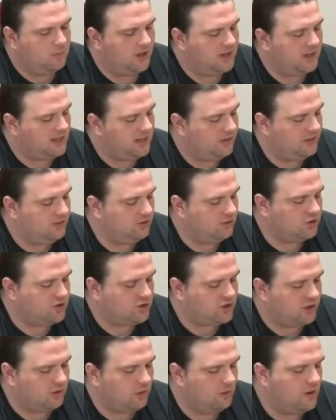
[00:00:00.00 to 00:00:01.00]
but again, these are
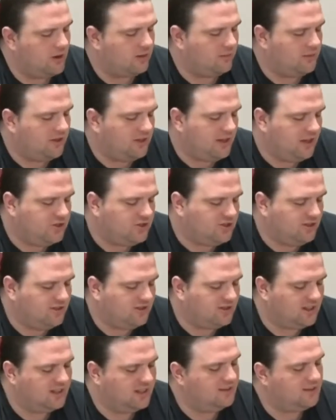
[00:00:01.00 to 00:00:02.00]
general
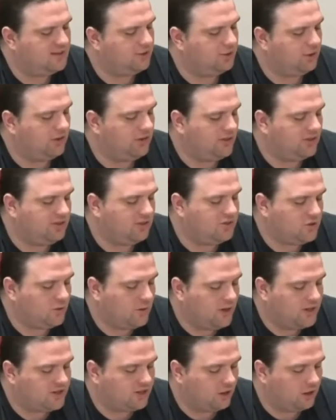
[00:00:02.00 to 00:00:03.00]
recommendations, and considering the
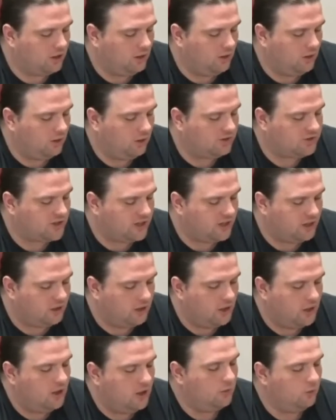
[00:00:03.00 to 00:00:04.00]
situation at our local
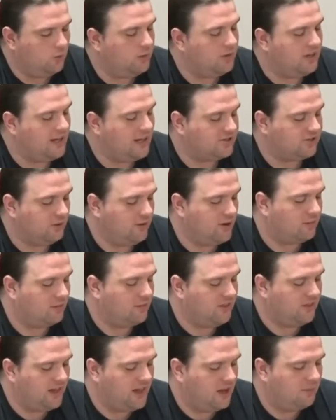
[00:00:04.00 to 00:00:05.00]
jail, we would actually
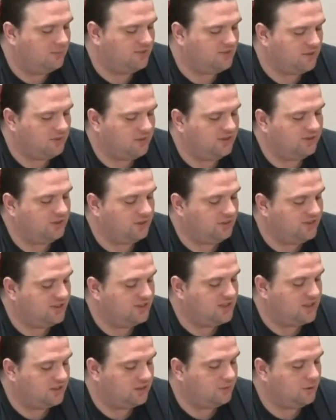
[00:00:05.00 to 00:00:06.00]
recommend the opposite because there
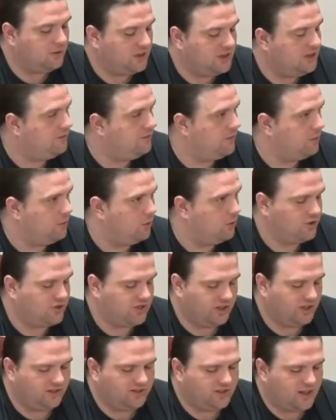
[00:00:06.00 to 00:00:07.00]
is a desperate need for more
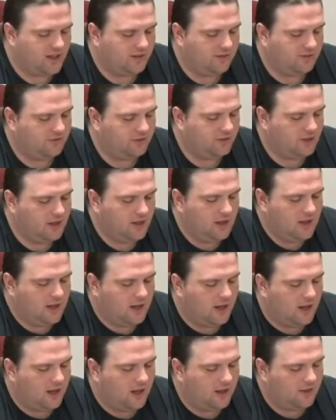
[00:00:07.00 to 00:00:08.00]
jail staff.
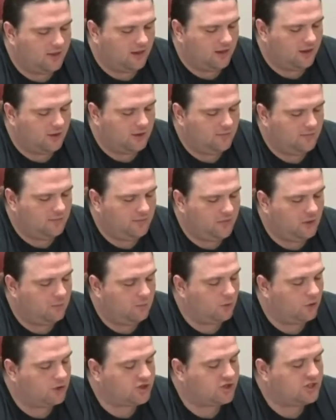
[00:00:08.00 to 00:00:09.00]
there.
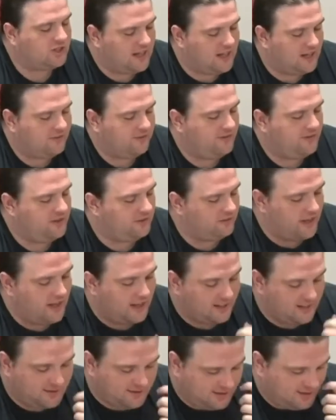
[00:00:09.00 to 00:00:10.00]
The board should not fill
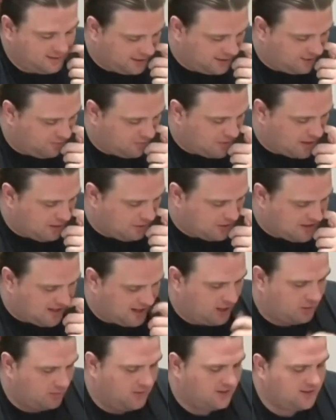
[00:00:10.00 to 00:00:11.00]
vacancies left by
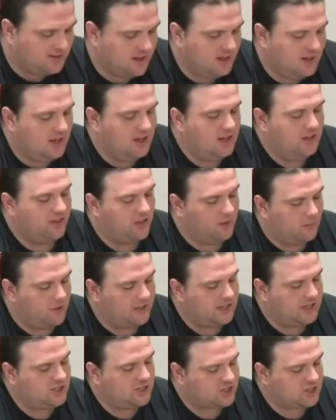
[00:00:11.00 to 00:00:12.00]
retirements. The
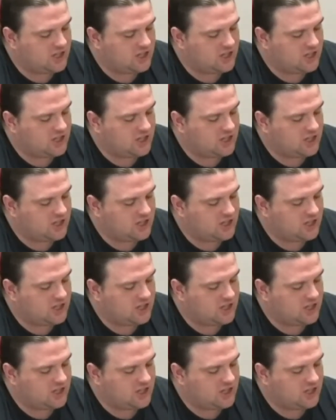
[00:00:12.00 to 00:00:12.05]
money